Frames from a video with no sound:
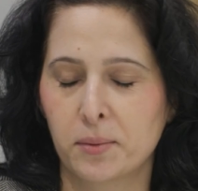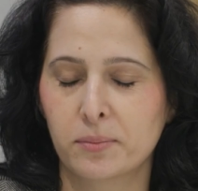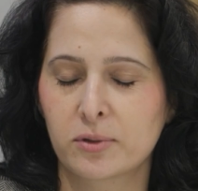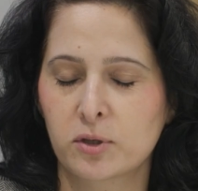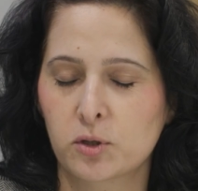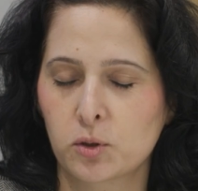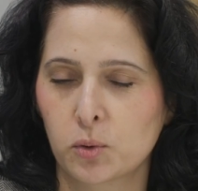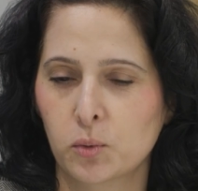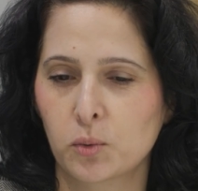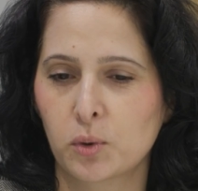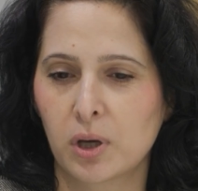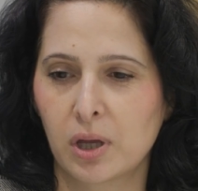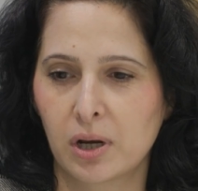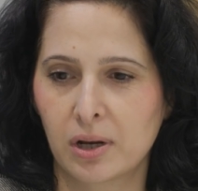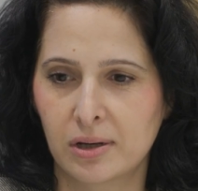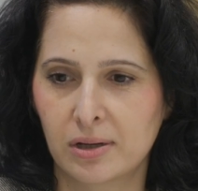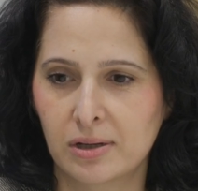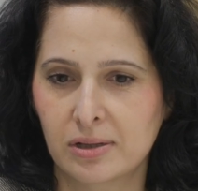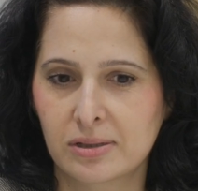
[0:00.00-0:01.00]
So
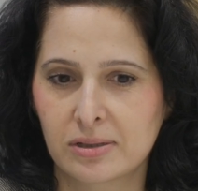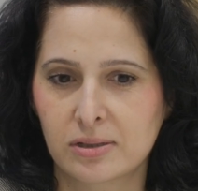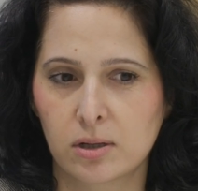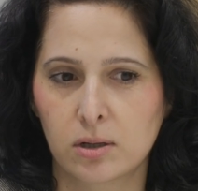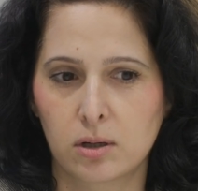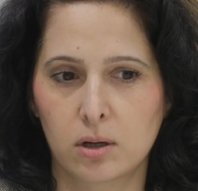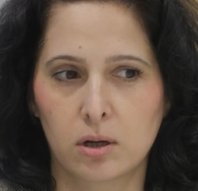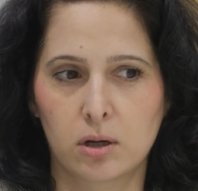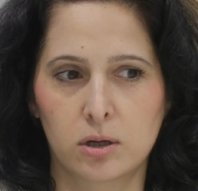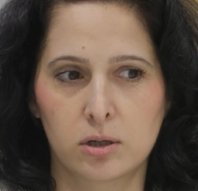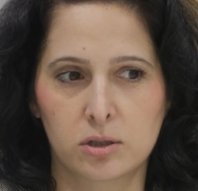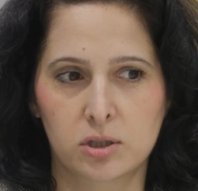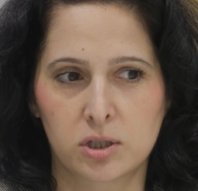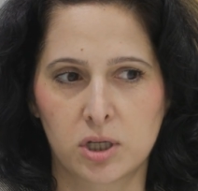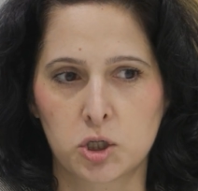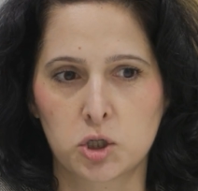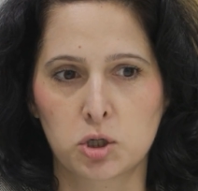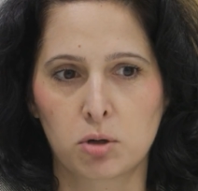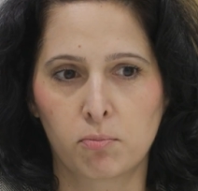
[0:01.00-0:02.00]
it is
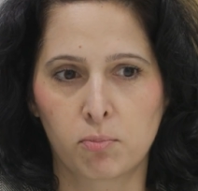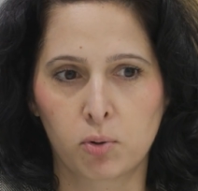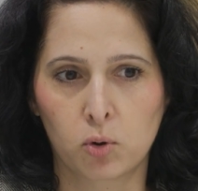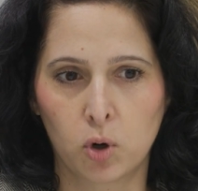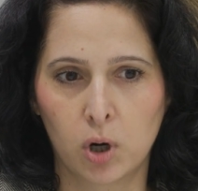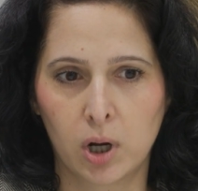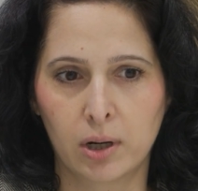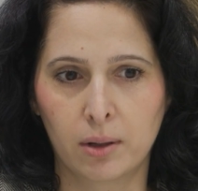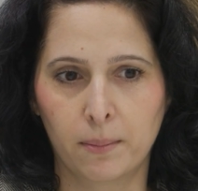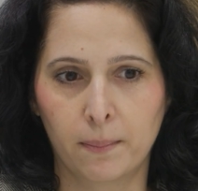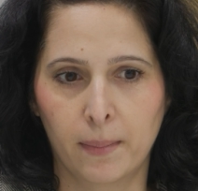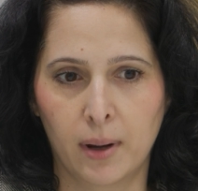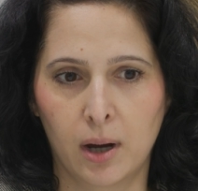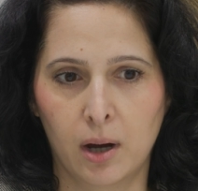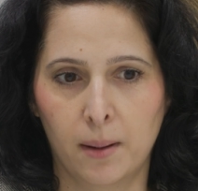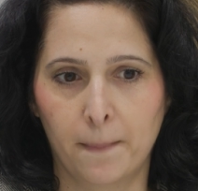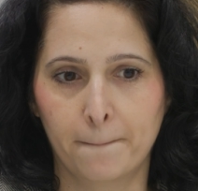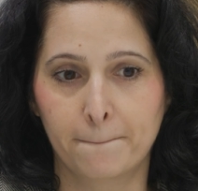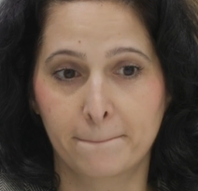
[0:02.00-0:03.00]
such a
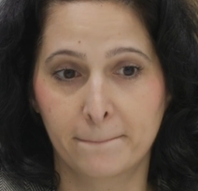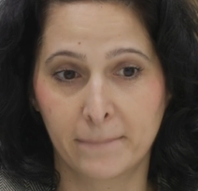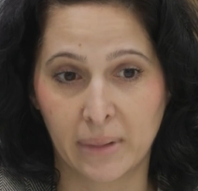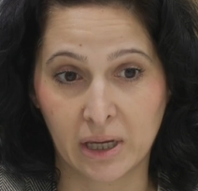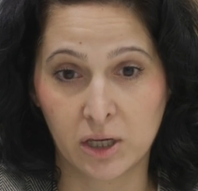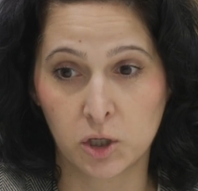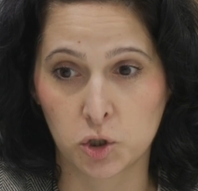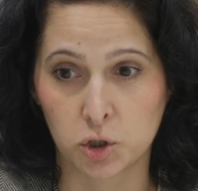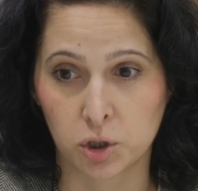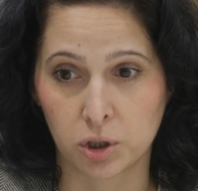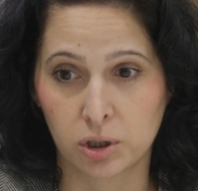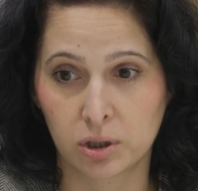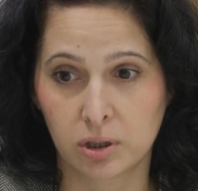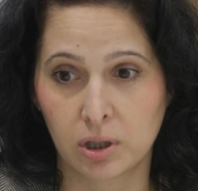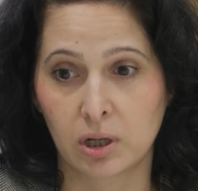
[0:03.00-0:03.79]
broad major